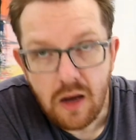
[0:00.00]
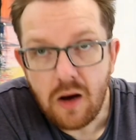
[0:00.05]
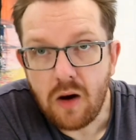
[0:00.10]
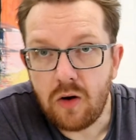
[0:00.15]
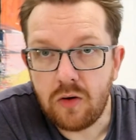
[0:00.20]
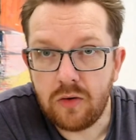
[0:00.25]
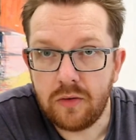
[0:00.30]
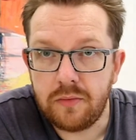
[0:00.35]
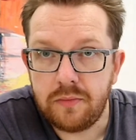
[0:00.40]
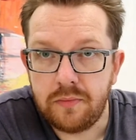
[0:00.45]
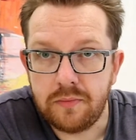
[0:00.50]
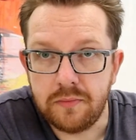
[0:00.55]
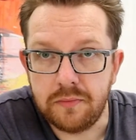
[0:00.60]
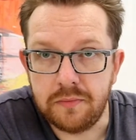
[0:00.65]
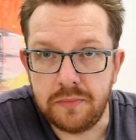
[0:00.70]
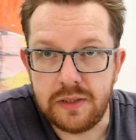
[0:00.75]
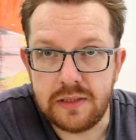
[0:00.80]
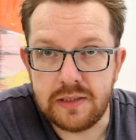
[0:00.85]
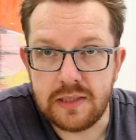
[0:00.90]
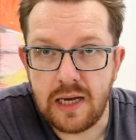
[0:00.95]
or
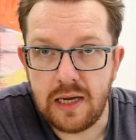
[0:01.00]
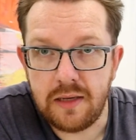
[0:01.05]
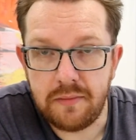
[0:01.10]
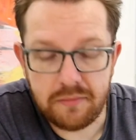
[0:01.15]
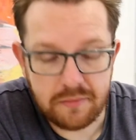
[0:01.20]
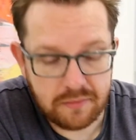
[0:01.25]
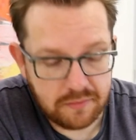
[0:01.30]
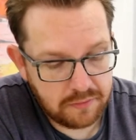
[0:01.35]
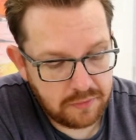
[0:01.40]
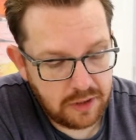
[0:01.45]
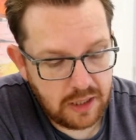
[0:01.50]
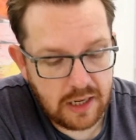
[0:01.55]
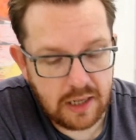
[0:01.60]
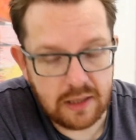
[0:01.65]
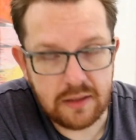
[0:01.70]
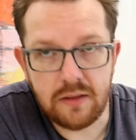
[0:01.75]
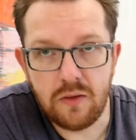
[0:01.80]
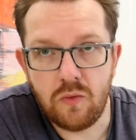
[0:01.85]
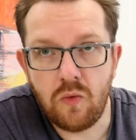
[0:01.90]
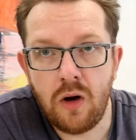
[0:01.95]

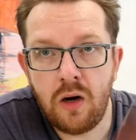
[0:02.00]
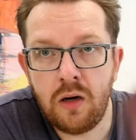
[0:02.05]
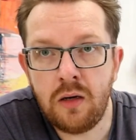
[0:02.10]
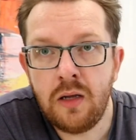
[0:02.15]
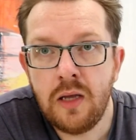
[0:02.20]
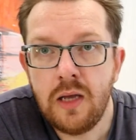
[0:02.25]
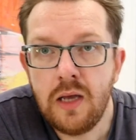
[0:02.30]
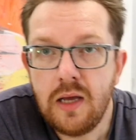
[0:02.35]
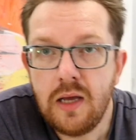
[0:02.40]
behind the wall,